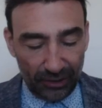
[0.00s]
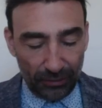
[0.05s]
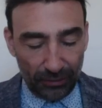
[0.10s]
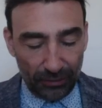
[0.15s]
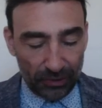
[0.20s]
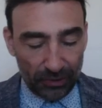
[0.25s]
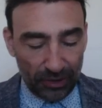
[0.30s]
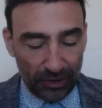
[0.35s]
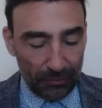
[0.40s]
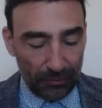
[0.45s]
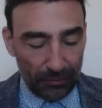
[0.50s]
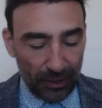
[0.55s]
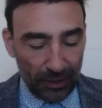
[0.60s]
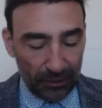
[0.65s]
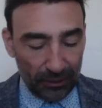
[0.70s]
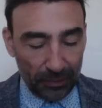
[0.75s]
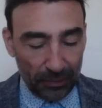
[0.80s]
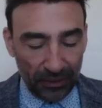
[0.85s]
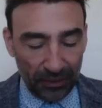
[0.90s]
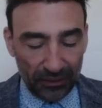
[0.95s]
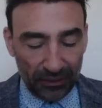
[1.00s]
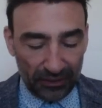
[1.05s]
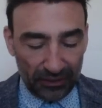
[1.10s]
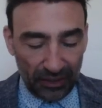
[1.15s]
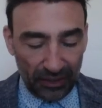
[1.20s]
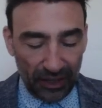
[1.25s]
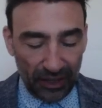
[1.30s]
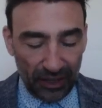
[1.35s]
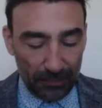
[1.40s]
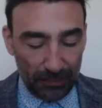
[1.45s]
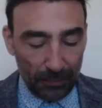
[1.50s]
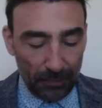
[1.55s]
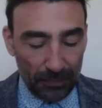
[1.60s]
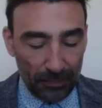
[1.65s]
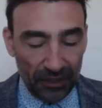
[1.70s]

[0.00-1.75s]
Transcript: but print type b